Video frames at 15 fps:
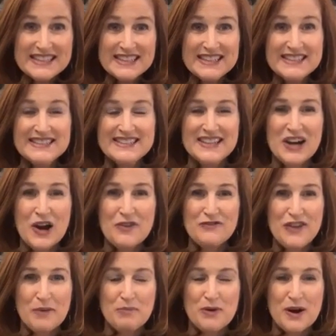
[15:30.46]
seats in
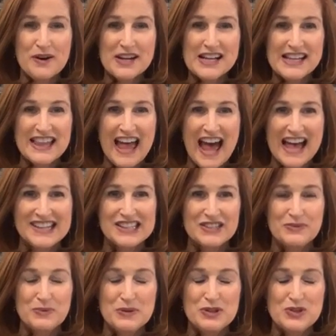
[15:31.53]
our February
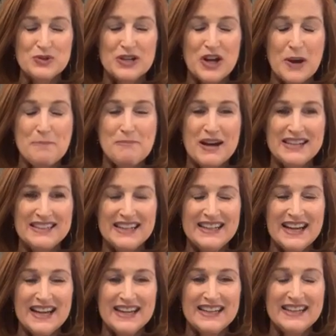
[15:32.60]
class, and we do it on
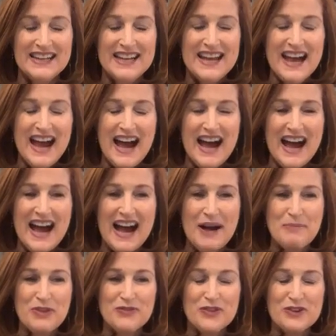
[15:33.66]
Monday night,
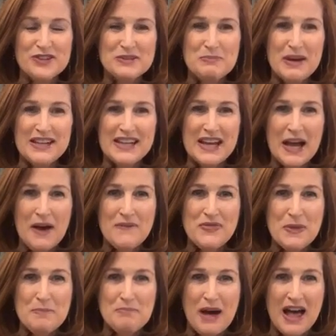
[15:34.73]
the first Monday
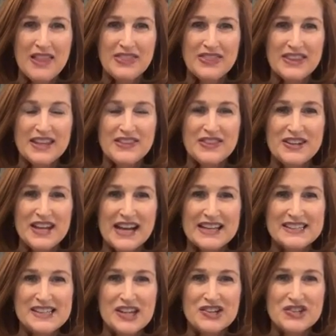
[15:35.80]
of the month, and the
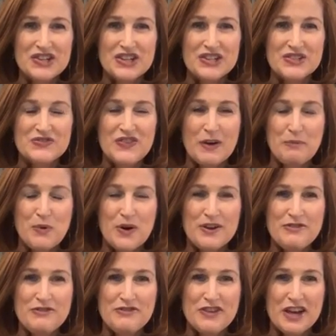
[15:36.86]
next session is
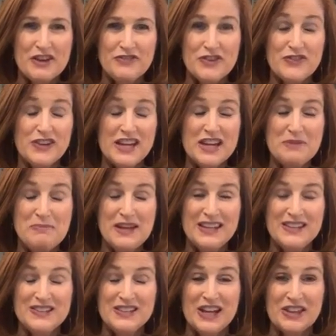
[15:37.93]
February 5th. If you can't
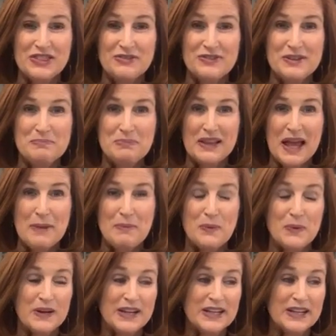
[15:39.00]
make it, you get the replay,
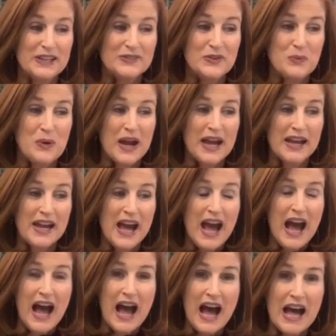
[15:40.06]
but we're going to give away
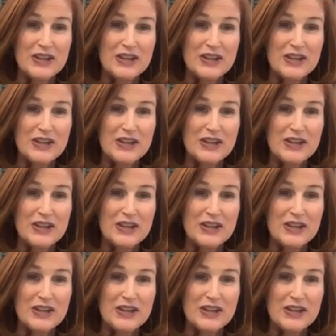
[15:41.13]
